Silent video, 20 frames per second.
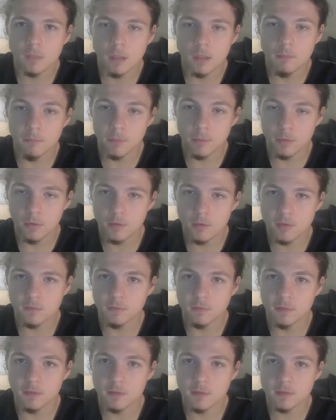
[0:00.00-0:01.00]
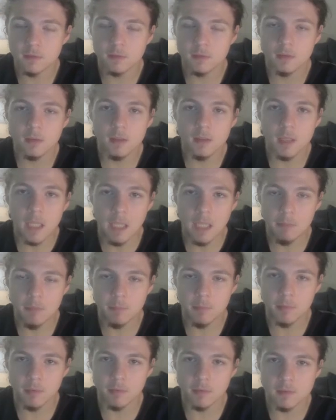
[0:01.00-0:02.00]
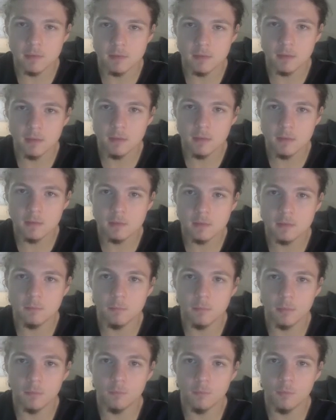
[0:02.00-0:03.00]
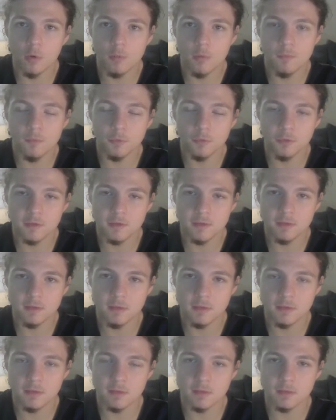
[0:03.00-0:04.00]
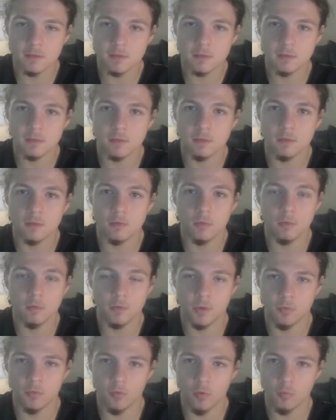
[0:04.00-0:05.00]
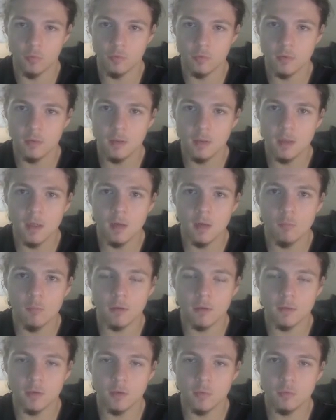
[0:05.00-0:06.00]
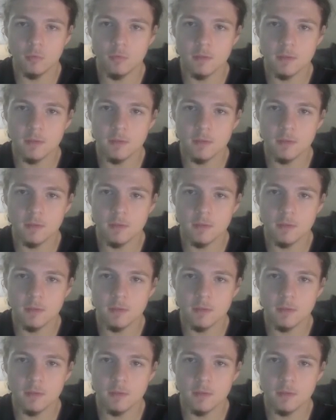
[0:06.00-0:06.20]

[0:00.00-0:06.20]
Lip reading: Because of this, hemiparasites perform photosynthesis on their own, while they only